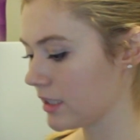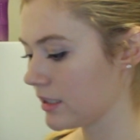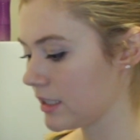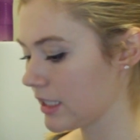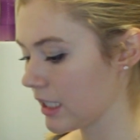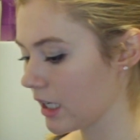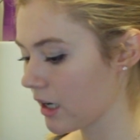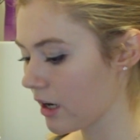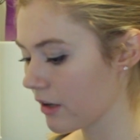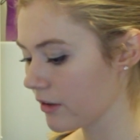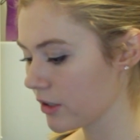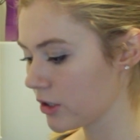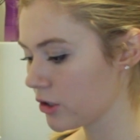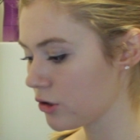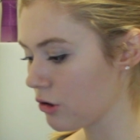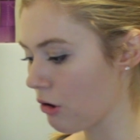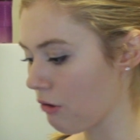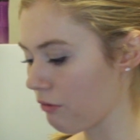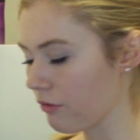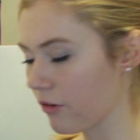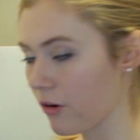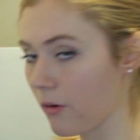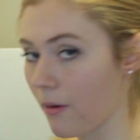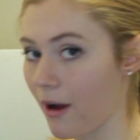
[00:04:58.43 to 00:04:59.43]
stick it on the
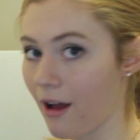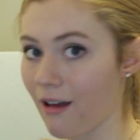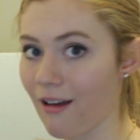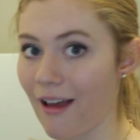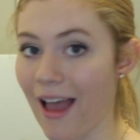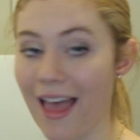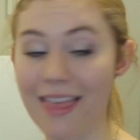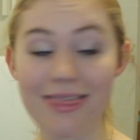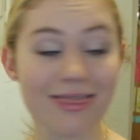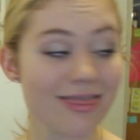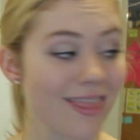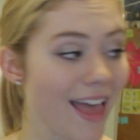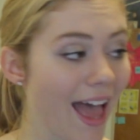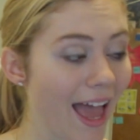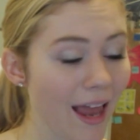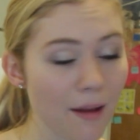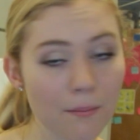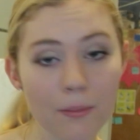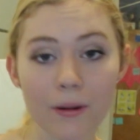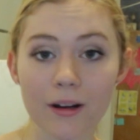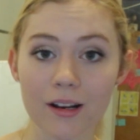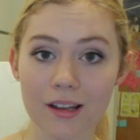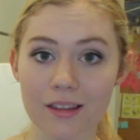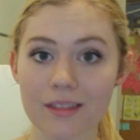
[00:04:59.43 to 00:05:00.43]
stove for a while, and
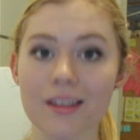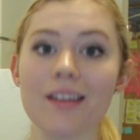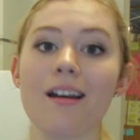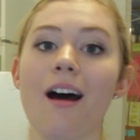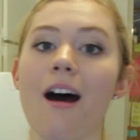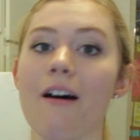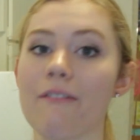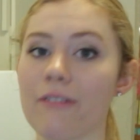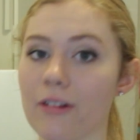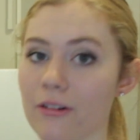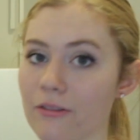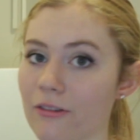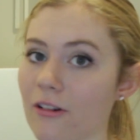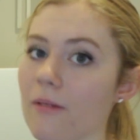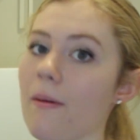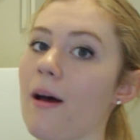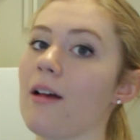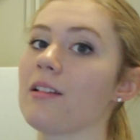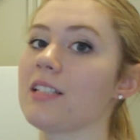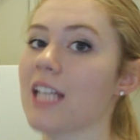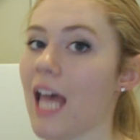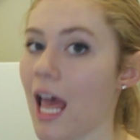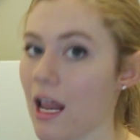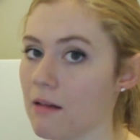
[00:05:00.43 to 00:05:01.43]
then put it in the oven for
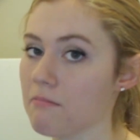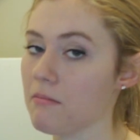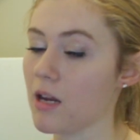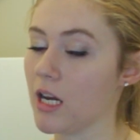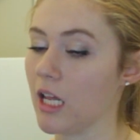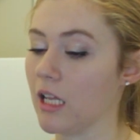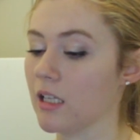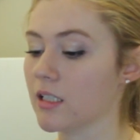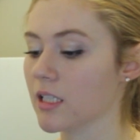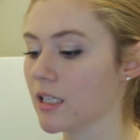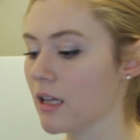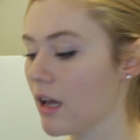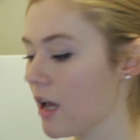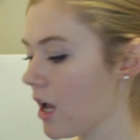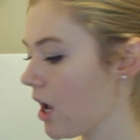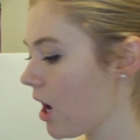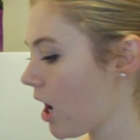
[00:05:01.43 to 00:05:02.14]
about 10 minutes.